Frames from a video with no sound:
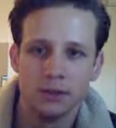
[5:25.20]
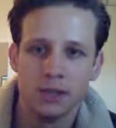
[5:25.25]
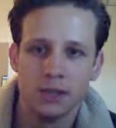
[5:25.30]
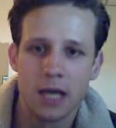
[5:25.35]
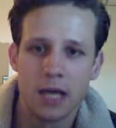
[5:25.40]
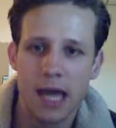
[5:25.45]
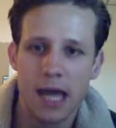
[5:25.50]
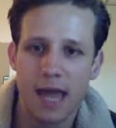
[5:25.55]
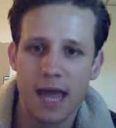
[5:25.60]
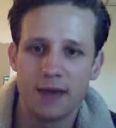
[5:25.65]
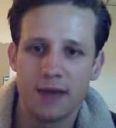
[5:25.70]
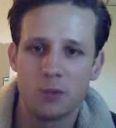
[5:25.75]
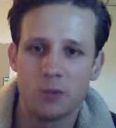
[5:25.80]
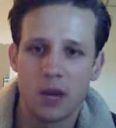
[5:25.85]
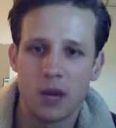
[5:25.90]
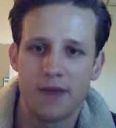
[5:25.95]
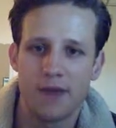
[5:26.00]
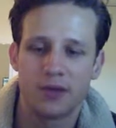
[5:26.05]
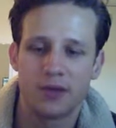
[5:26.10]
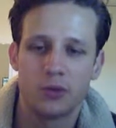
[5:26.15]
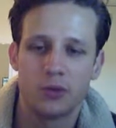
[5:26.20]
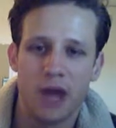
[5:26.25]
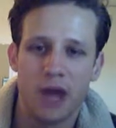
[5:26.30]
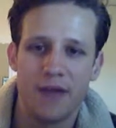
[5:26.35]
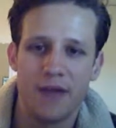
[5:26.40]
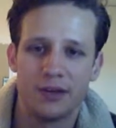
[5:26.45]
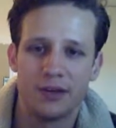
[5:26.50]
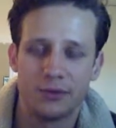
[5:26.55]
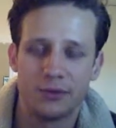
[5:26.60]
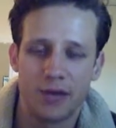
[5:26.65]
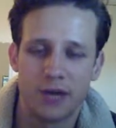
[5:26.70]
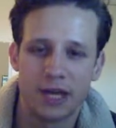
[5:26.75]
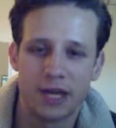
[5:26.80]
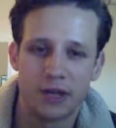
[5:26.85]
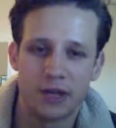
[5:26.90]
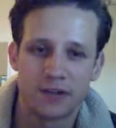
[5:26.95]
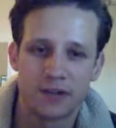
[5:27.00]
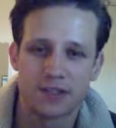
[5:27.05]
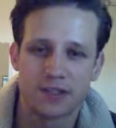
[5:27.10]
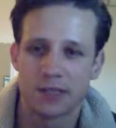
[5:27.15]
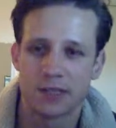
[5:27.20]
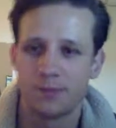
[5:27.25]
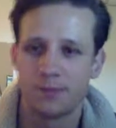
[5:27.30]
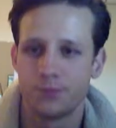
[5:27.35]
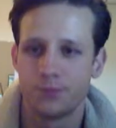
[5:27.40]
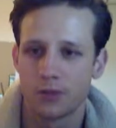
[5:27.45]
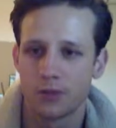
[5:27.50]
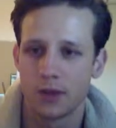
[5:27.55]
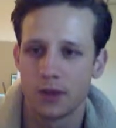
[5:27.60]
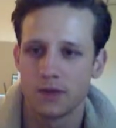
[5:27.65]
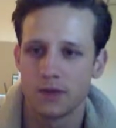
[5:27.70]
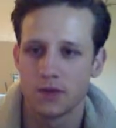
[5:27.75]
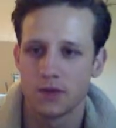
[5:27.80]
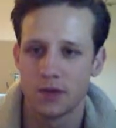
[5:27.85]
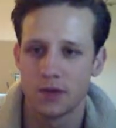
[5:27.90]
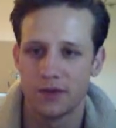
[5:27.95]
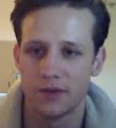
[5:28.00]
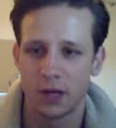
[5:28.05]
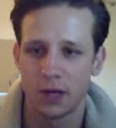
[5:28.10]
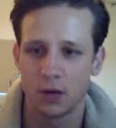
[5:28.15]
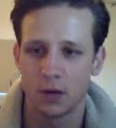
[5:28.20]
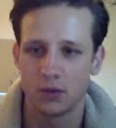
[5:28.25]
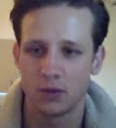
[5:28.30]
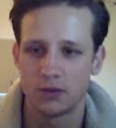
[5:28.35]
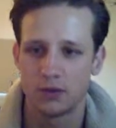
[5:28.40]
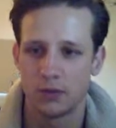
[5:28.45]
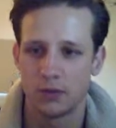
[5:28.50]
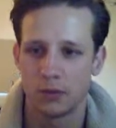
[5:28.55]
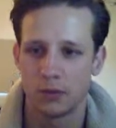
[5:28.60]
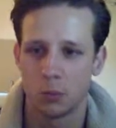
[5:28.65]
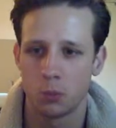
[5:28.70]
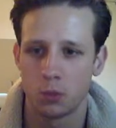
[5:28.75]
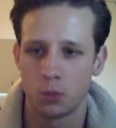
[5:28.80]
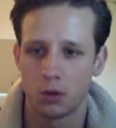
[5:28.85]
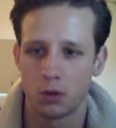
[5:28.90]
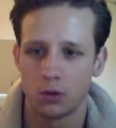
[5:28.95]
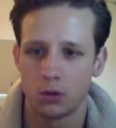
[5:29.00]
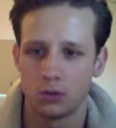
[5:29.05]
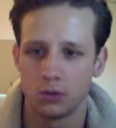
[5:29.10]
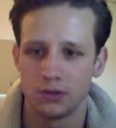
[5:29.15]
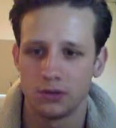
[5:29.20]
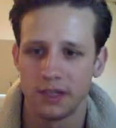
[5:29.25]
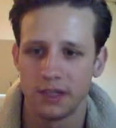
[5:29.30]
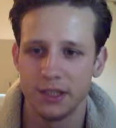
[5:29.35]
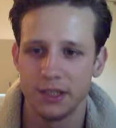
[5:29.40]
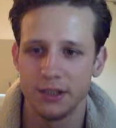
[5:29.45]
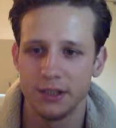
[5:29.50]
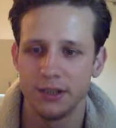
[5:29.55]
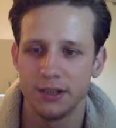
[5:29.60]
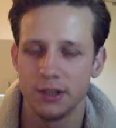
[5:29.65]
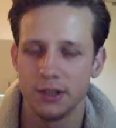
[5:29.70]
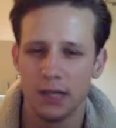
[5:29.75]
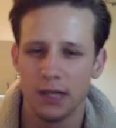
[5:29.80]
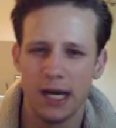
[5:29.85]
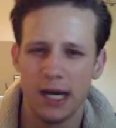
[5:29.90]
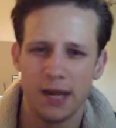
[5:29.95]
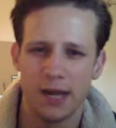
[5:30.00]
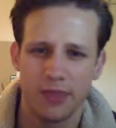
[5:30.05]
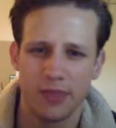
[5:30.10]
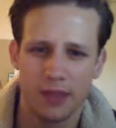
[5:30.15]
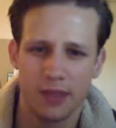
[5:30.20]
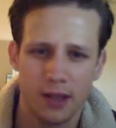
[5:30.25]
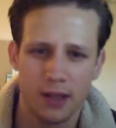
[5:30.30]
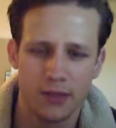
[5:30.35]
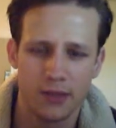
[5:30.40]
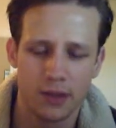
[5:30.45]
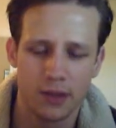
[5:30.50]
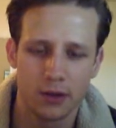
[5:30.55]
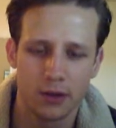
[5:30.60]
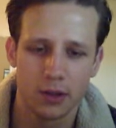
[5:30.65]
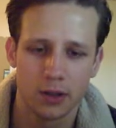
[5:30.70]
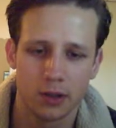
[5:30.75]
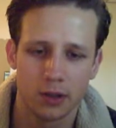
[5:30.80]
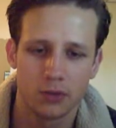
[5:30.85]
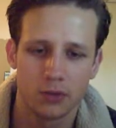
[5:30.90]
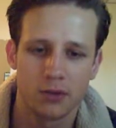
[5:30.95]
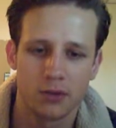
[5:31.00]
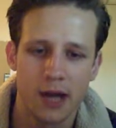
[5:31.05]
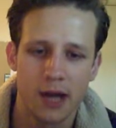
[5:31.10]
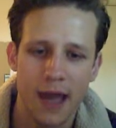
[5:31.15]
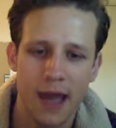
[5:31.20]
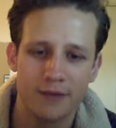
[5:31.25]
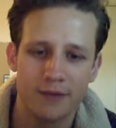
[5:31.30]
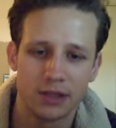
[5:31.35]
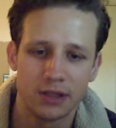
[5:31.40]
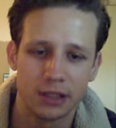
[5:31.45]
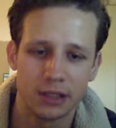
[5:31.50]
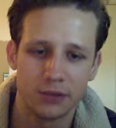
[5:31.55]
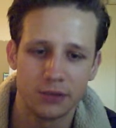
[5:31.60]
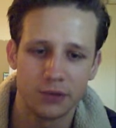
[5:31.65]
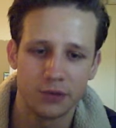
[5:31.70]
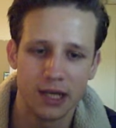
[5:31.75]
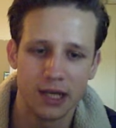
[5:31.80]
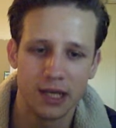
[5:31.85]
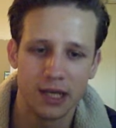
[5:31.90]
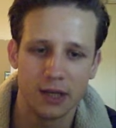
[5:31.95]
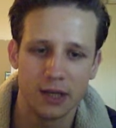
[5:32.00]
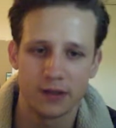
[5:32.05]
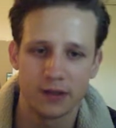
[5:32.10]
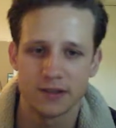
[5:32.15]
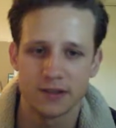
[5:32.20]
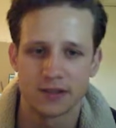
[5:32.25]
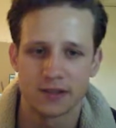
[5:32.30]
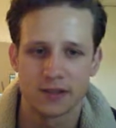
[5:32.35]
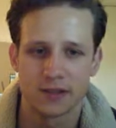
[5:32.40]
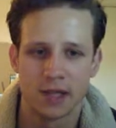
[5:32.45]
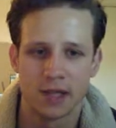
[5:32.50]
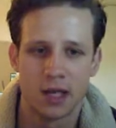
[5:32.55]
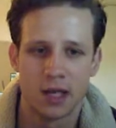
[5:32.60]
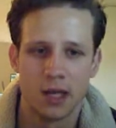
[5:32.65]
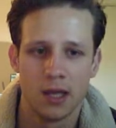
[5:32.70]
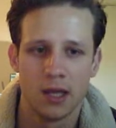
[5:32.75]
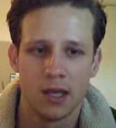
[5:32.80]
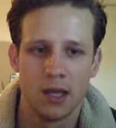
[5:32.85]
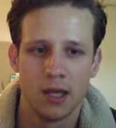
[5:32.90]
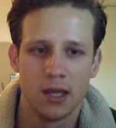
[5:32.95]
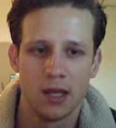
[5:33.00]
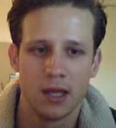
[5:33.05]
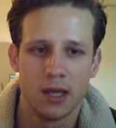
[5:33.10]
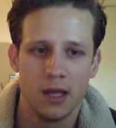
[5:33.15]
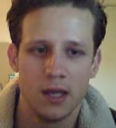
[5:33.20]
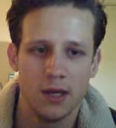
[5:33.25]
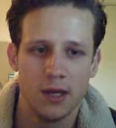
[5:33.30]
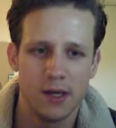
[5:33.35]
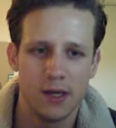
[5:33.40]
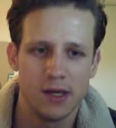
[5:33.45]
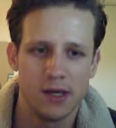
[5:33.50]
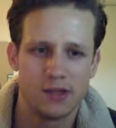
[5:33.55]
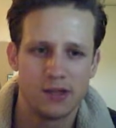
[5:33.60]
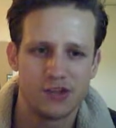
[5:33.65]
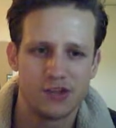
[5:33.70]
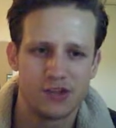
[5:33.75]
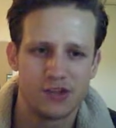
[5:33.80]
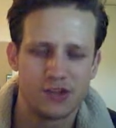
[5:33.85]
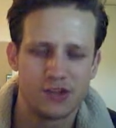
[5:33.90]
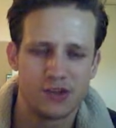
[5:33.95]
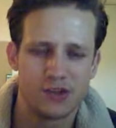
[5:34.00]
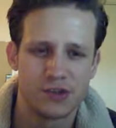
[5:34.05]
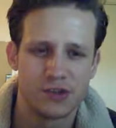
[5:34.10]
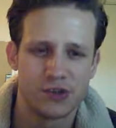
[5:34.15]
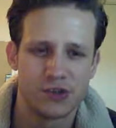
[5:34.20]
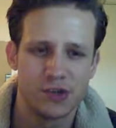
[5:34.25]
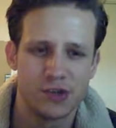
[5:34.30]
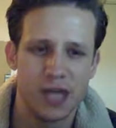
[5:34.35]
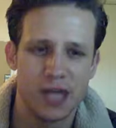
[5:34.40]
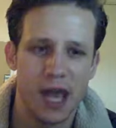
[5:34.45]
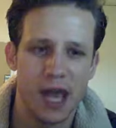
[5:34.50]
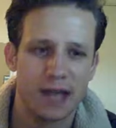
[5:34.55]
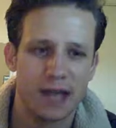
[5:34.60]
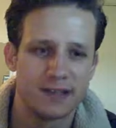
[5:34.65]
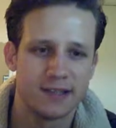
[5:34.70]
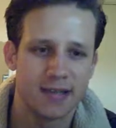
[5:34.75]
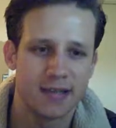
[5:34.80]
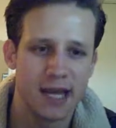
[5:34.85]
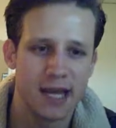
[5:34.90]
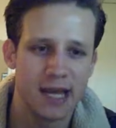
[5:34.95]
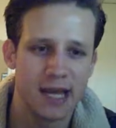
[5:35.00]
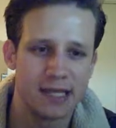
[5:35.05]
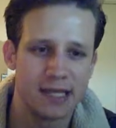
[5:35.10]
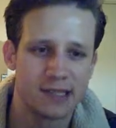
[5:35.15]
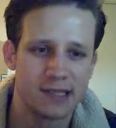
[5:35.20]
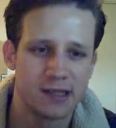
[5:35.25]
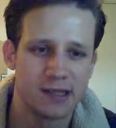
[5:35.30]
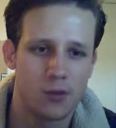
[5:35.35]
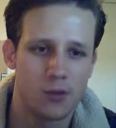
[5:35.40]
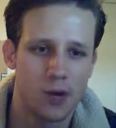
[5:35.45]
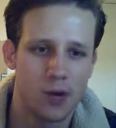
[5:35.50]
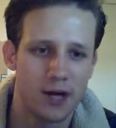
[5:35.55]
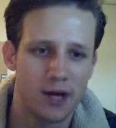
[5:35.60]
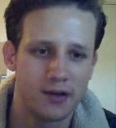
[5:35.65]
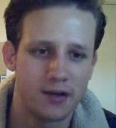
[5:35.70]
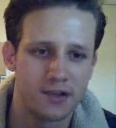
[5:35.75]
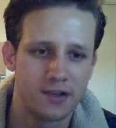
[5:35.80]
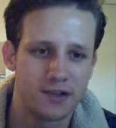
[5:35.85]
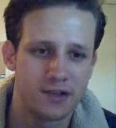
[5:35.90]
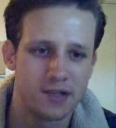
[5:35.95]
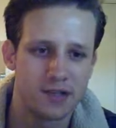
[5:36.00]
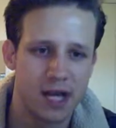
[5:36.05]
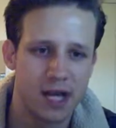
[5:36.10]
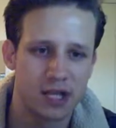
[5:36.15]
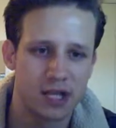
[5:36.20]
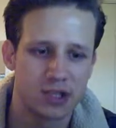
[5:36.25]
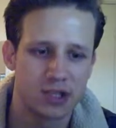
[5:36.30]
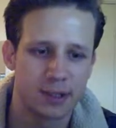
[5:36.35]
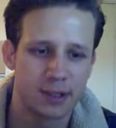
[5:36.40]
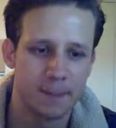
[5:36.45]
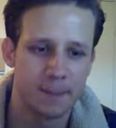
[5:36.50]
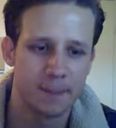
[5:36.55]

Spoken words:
And we have the gravity radius. So if I go to the world here, I think the gravity radius is, yeah, it's 8 squares actually.